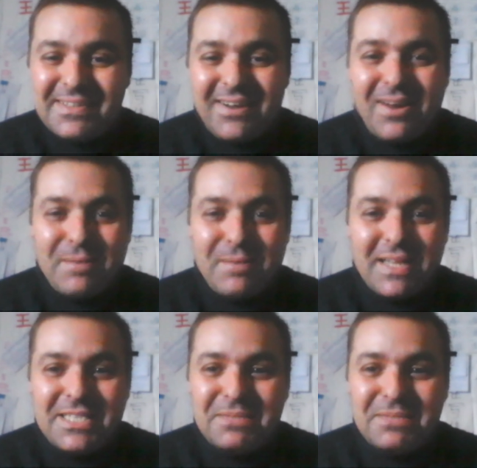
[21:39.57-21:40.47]
or
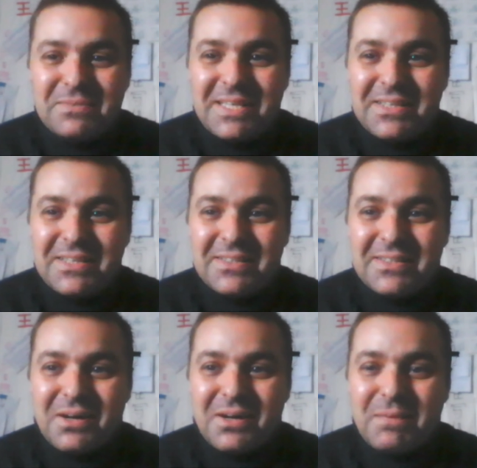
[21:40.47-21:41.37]
much,
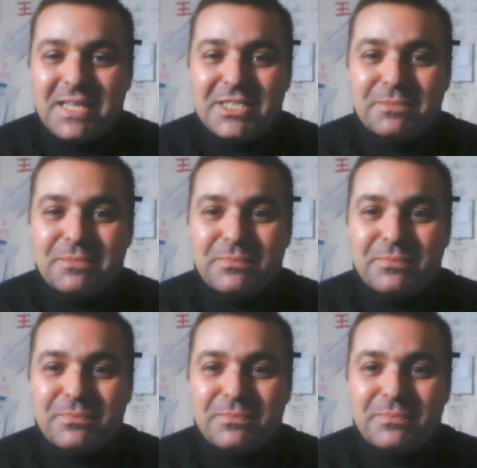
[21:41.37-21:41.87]
or much.